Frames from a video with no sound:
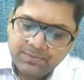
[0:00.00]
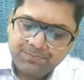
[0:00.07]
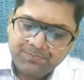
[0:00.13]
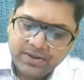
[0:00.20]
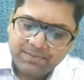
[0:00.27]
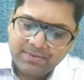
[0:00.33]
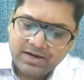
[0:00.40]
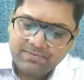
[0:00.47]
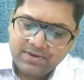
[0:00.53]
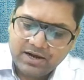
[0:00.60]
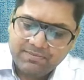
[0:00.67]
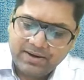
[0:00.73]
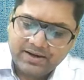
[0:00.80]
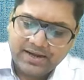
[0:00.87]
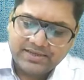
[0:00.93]
payment
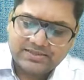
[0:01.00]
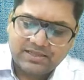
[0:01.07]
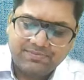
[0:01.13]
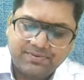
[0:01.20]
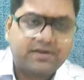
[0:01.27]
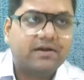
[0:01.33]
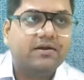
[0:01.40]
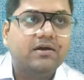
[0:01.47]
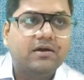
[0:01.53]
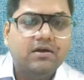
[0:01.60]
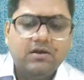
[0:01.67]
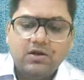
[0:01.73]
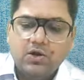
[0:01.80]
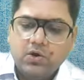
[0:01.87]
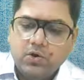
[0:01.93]
made by NICE Limited
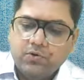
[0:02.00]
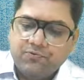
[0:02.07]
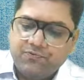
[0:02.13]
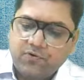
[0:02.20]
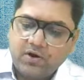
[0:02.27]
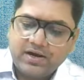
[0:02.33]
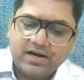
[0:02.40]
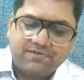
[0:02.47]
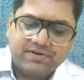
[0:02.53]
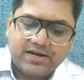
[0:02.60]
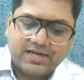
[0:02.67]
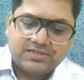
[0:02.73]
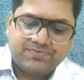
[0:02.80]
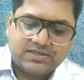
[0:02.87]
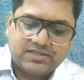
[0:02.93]
for
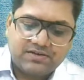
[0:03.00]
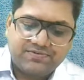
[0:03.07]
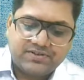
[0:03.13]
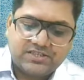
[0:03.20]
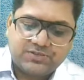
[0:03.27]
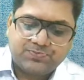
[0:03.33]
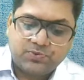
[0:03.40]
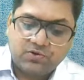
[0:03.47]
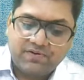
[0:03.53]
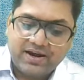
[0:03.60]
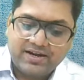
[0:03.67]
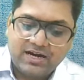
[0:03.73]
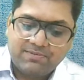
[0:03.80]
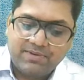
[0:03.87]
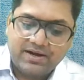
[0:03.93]
advertisement services
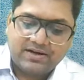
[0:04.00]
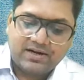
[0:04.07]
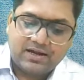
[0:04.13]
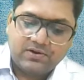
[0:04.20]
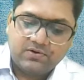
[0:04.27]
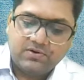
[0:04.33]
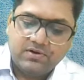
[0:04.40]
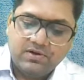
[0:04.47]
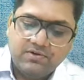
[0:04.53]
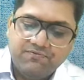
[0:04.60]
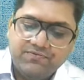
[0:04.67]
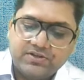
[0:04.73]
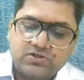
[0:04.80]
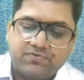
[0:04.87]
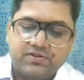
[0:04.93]
provided by Trio,
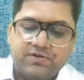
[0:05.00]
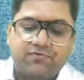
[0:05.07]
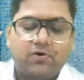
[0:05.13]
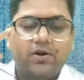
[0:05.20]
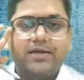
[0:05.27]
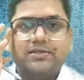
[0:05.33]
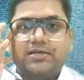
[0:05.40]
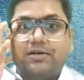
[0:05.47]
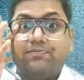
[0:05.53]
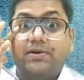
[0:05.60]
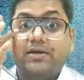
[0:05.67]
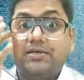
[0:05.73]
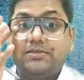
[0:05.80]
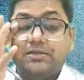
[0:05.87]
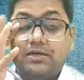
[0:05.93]
which of the following
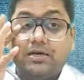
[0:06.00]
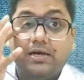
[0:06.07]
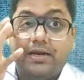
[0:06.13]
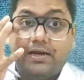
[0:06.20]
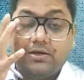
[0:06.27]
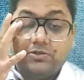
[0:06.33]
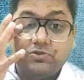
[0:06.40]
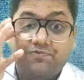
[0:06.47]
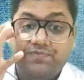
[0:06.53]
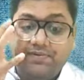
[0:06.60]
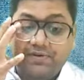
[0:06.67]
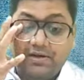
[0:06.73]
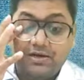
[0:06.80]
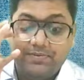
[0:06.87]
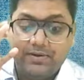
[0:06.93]
statement is correct? So we
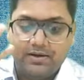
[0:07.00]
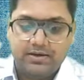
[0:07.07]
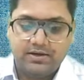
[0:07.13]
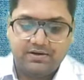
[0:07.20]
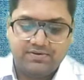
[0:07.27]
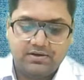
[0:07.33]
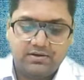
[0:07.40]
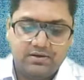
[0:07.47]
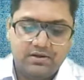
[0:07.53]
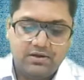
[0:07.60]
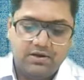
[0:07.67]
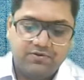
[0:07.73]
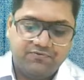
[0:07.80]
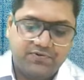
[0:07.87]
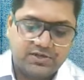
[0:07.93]
will come and read our
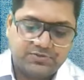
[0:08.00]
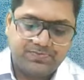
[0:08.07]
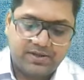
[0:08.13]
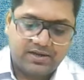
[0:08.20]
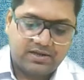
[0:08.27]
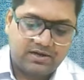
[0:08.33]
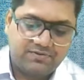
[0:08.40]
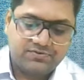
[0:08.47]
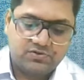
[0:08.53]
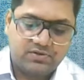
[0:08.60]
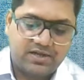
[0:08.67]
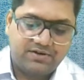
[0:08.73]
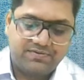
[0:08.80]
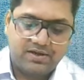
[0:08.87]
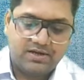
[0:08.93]
first paragraph so
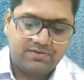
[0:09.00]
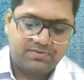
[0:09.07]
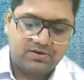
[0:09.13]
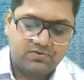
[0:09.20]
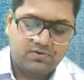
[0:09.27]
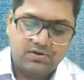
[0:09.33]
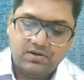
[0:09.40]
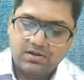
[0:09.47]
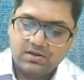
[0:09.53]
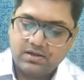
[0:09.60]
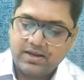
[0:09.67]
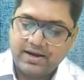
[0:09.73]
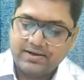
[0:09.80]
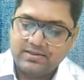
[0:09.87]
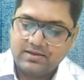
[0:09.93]
that we are able to
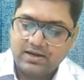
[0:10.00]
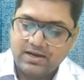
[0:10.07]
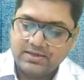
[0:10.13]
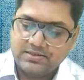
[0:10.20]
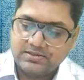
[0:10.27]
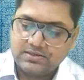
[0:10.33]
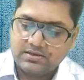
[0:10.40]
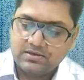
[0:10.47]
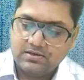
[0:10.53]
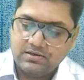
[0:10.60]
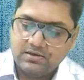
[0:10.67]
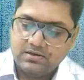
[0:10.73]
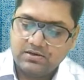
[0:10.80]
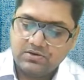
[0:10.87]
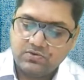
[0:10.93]
get the answer
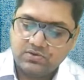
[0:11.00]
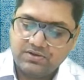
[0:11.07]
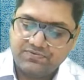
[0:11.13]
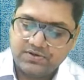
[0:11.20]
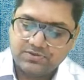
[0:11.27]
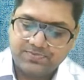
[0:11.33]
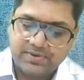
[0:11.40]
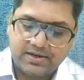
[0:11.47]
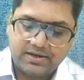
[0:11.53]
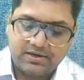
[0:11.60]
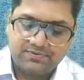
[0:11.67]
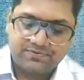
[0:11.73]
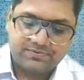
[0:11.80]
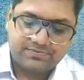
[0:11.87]
to the first paragraph